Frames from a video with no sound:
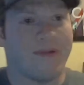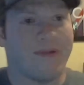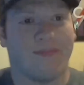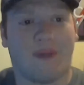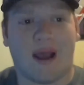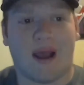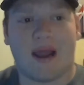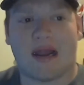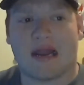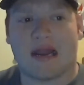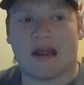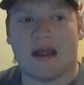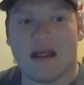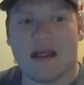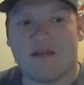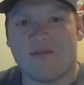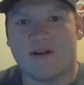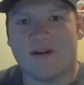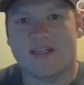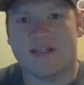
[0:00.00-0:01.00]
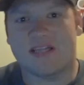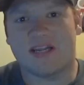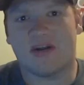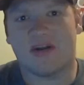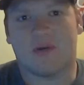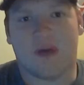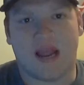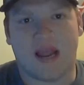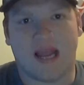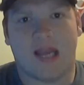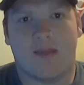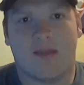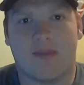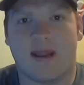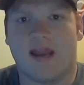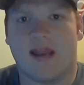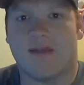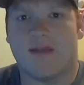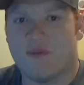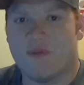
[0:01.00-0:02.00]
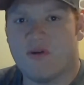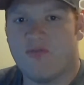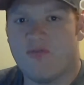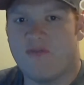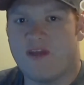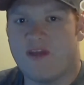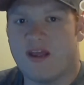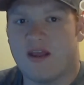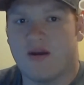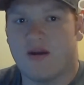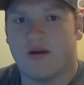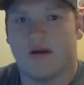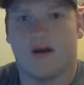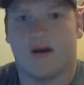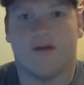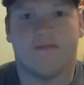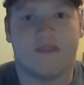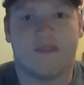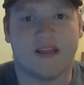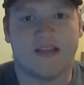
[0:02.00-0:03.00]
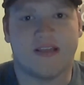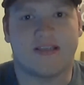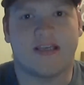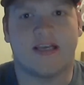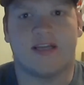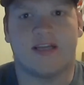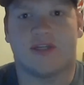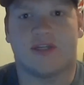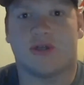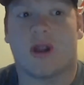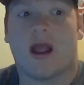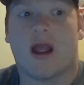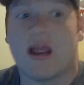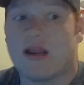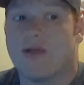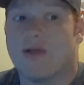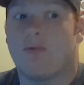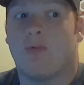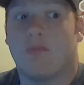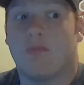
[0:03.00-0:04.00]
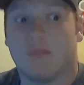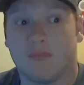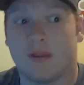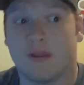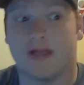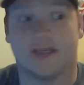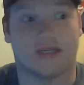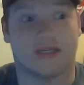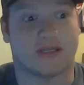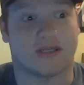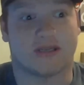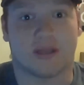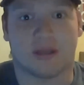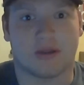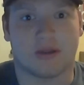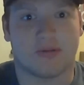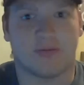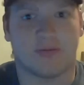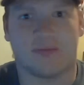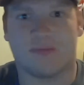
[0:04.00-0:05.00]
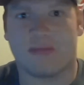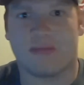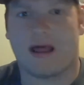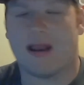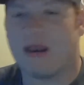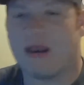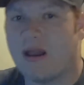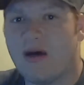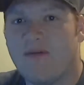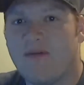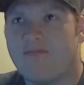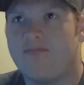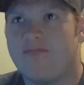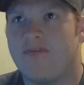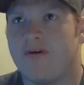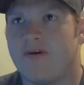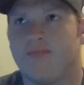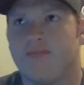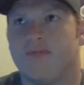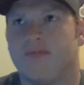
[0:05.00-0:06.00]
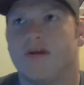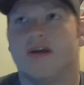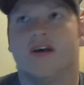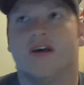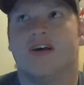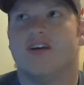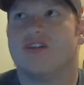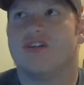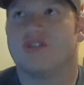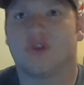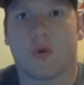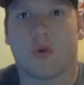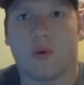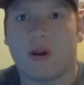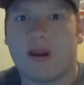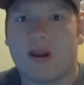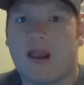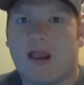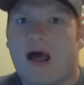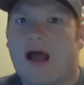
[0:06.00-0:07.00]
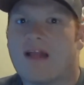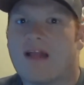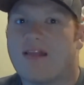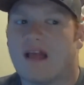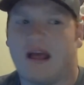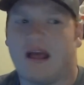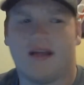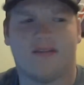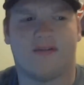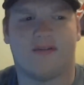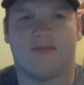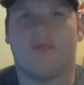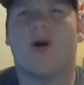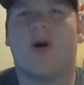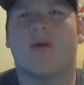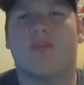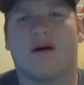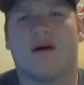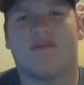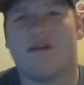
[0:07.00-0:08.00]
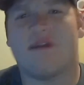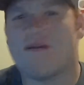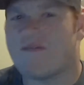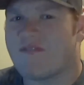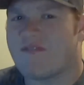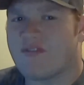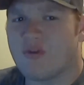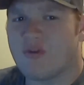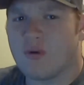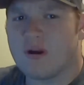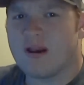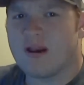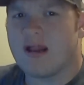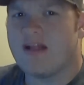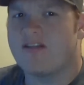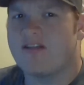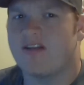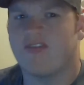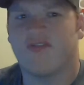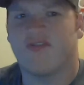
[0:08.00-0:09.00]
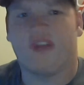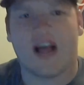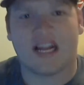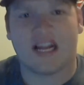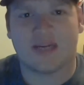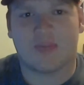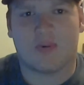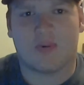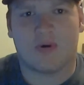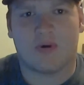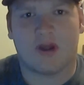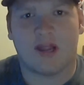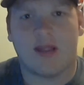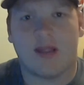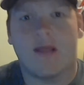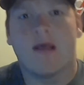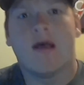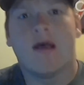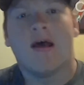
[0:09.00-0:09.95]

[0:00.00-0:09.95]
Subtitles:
been buying, like, every single animated movie of DC, trying to, like, just, I love the storylines. One of my favorite storylines is Flashpoint.